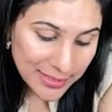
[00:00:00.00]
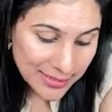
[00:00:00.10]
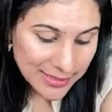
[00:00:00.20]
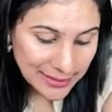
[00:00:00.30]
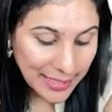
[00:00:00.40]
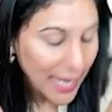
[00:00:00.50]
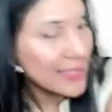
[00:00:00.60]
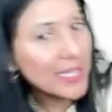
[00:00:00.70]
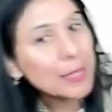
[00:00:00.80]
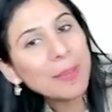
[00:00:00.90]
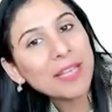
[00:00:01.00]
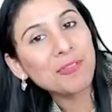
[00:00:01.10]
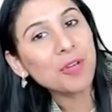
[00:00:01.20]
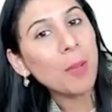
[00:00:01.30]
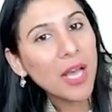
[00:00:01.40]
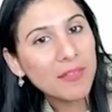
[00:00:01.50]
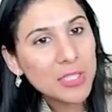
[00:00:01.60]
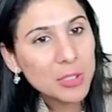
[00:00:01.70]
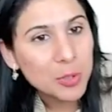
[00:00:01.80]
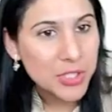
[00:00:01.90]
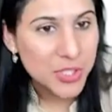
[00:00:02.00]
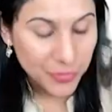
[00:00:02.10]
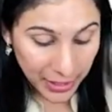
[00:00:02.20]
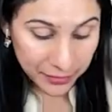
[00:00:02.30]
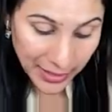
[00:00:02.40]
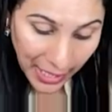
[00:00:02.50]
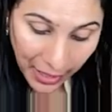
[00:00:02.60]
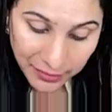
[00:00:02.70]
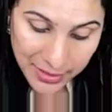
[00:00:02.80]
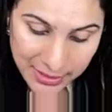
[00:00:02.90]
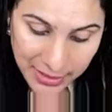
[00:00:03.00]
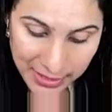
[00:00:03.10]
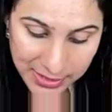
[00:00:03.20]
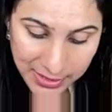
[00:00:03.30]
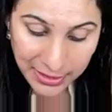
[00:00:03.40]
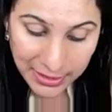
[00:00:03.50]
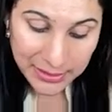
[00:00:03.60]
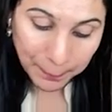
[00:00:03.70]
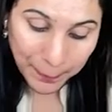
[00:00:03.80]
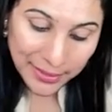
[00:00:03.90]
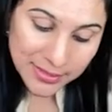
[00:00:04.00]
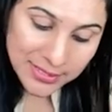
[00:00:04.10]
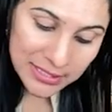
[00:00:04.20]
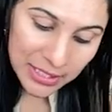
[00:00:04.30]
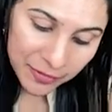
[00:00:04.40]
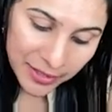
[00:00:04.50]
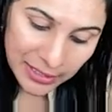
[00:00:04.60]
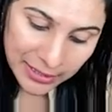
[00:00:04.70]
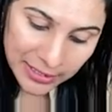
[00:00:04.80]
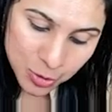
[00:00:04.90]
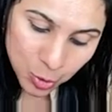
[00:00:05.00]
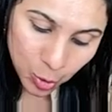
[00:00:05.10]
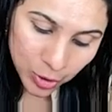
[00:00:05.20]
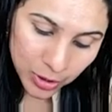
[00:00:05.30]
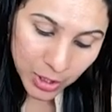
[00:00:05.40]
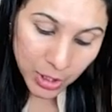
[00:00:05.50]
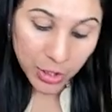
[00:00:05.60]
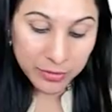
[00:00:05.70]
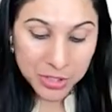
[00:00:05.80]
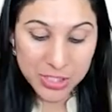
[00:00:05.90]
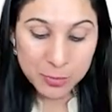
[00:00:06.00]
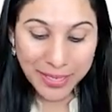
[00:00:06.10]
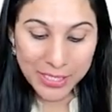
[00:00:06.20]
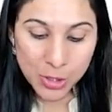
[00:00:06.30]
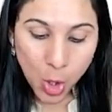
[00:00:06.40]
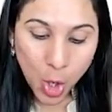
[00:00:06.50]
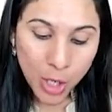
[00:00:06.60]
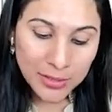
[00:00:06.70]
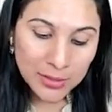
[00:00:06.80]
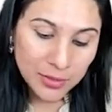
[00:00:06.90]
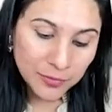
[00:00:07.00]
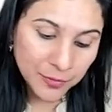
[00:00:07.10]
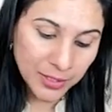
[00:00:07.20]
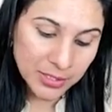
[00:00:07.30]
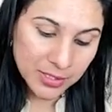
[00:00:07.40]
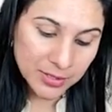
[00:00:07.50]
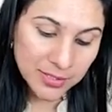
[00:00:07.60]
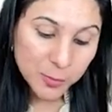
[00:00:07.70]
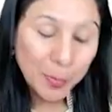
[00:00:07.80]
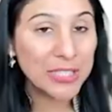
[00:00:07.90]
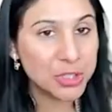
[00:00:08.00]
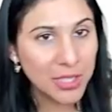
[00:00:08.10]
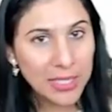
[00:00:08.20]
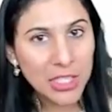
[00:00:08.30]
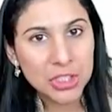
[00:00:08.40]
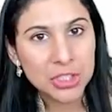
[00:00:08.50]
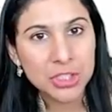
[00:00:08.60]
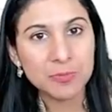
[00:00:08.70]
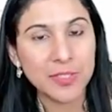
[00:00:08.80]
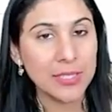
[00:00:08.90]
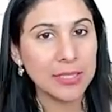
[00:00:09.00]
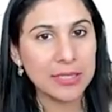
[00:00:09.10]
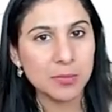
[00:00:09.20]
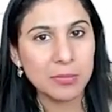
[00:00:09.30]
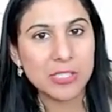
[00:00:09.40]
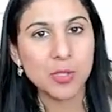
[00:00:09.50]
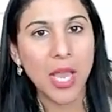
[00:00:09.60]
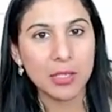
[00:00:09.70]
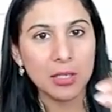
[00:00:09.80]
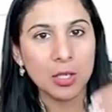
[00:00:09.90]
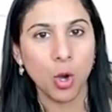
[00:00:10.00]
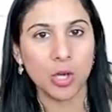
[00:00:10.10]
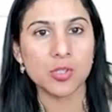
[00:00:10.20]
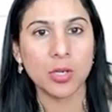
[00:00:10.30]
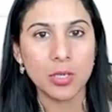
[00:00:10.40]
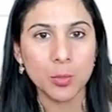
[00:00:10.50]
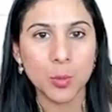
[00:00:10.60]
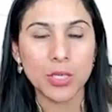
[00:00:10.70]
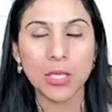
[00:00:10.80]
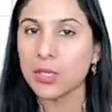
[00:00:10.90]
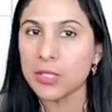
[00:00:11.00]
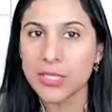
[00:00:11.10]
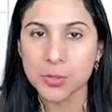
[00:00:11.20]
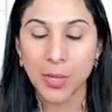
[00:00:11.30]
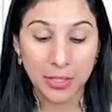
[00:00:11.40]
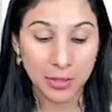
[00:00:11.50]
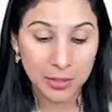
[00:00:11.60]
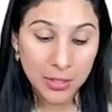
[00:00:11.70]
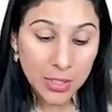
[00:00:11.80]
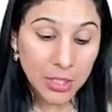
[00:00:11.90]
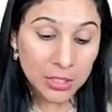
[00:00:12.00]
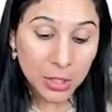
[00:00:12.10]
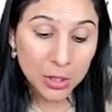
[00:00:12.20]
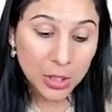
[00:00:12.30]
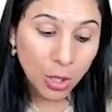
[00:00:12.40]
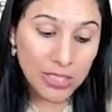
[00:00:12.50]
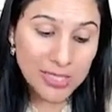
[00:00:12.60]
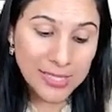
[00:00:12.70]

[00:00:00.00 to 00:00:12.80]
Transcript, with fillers: this is a direct pick from our notes where we have discussed the Pedersen difficulty score, which is based on first the spatial relationship, whether it is mesioangular, horizontal, vertical, or distoangular. Now you can all